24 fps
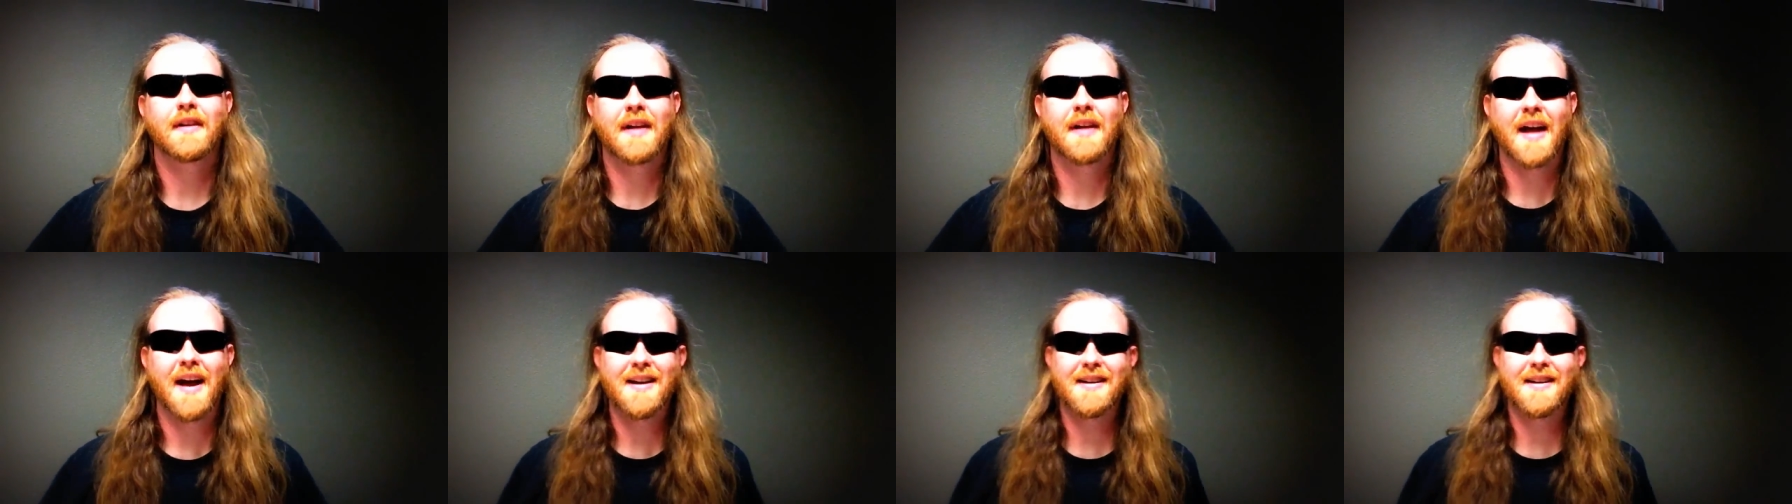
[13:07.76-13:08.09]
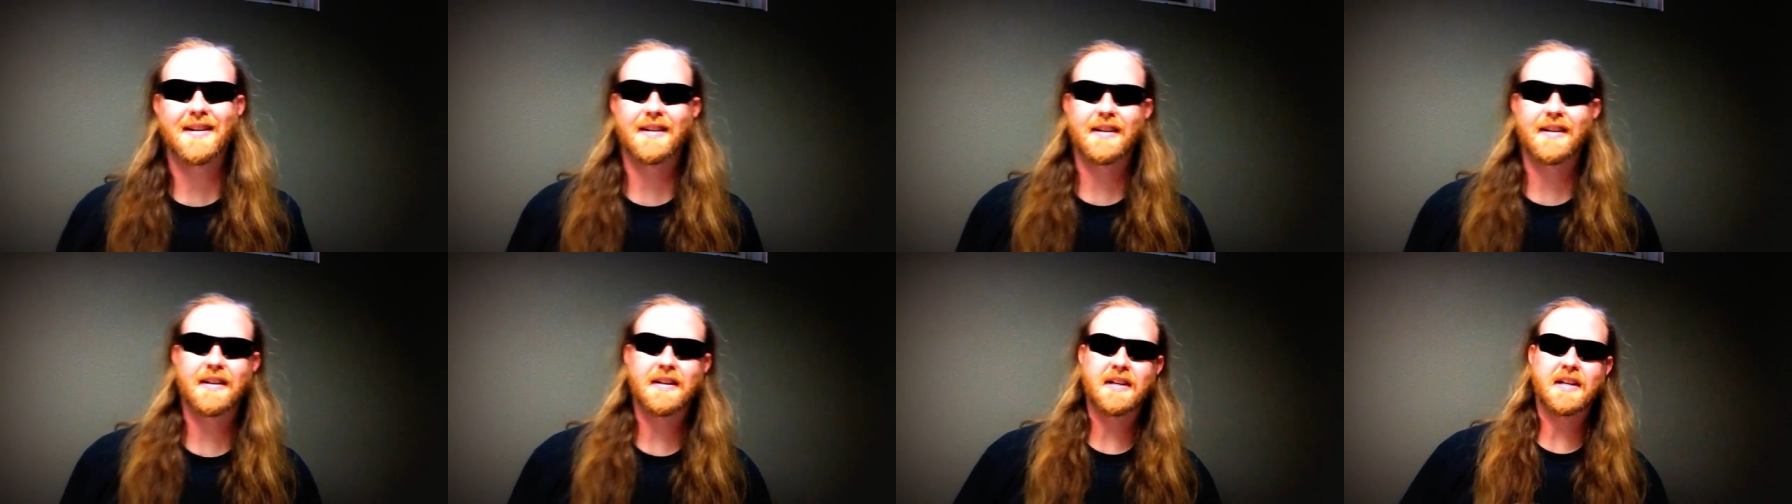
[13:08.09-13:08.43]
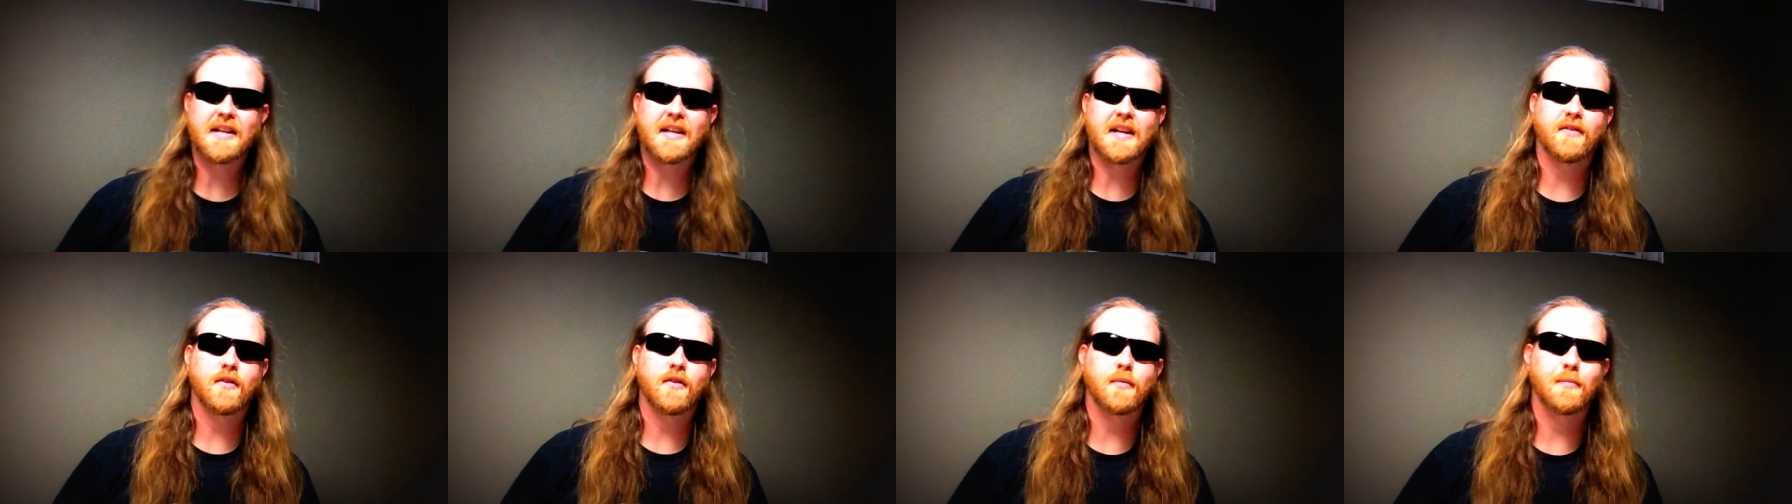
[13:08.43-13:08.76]

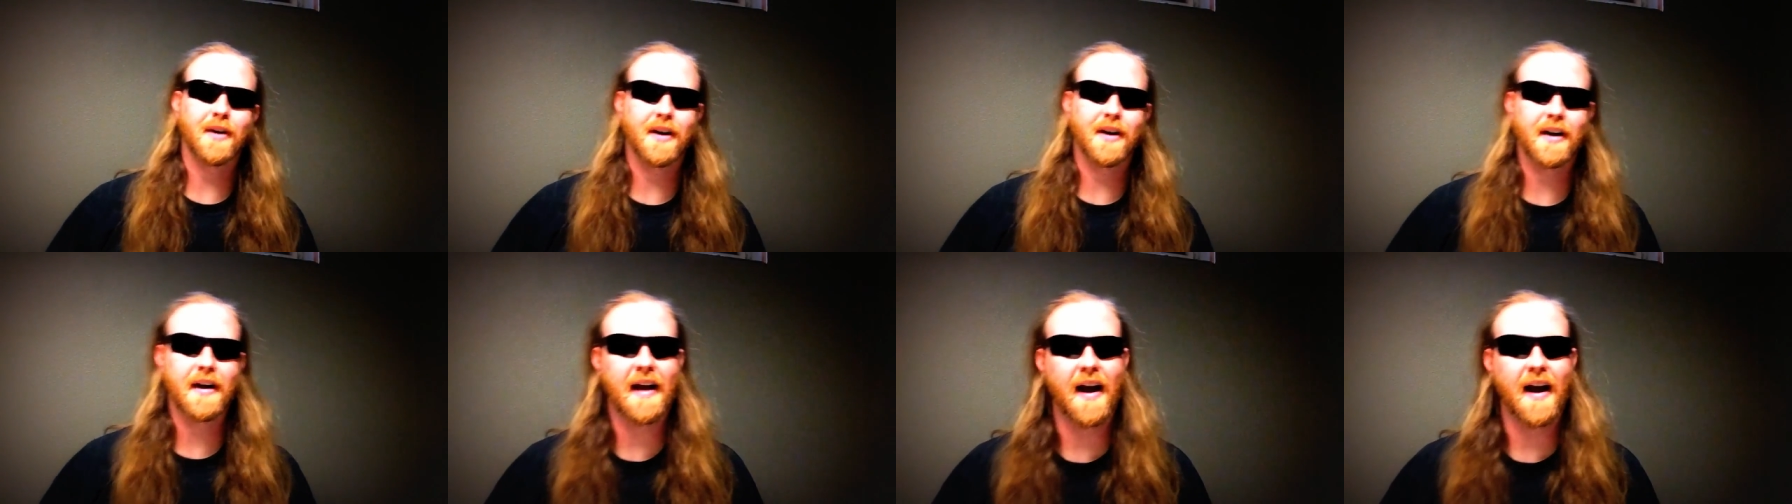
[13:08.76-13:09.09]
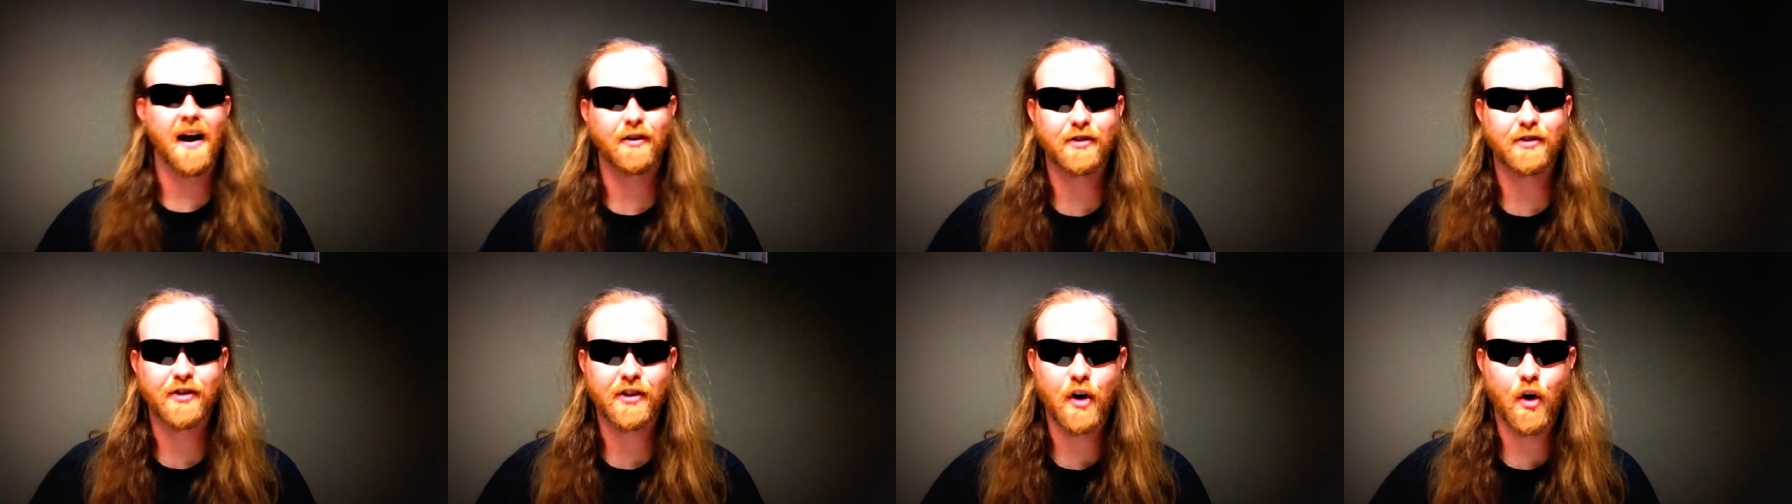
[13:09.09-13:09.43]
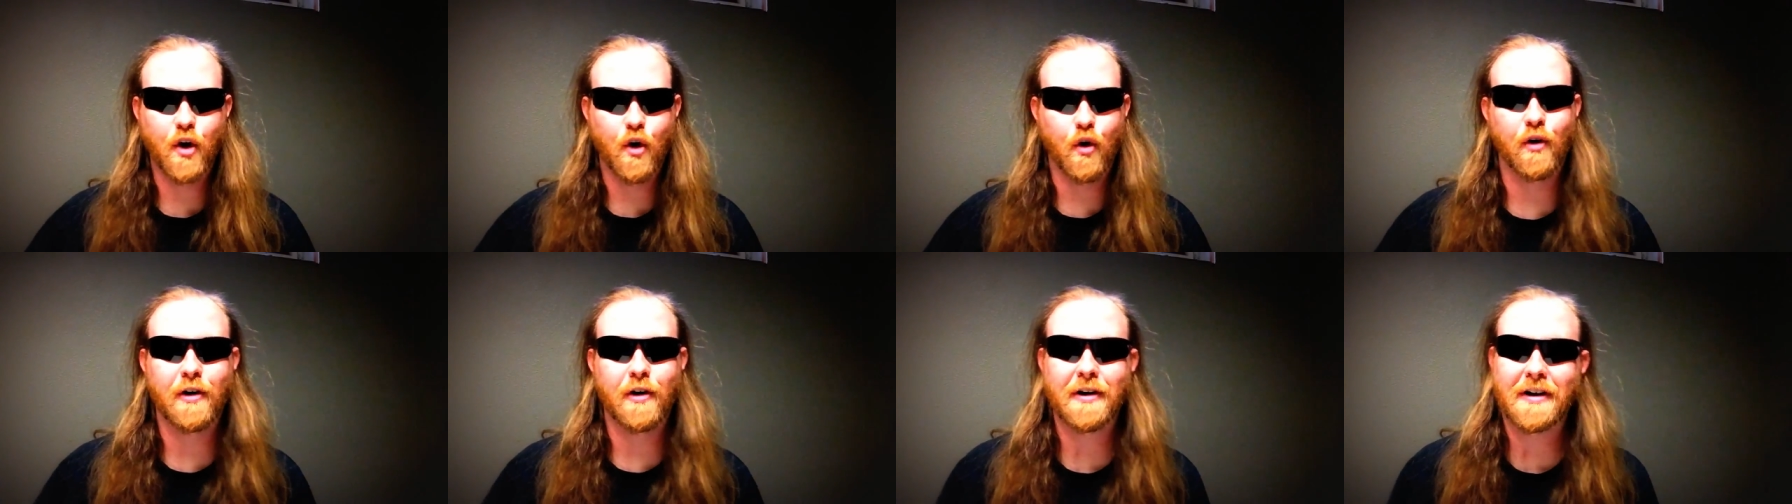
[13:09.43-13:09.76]
Hey everybody, how's it
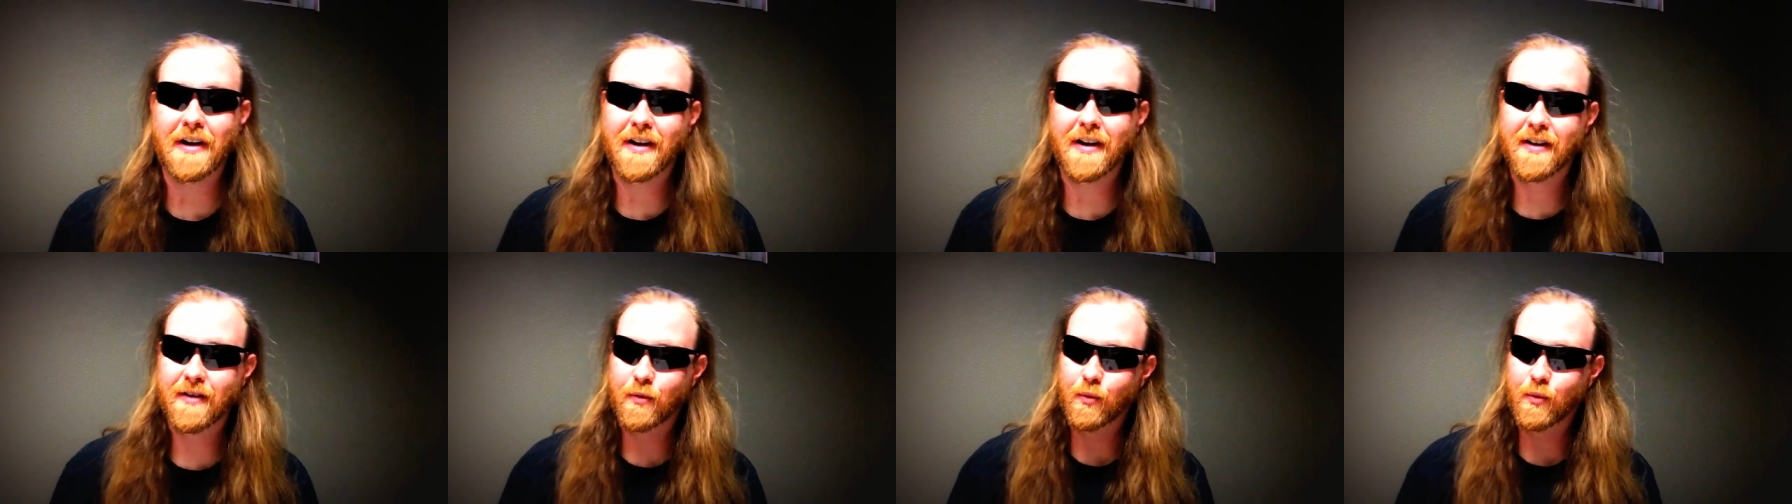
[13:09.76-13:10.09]
going?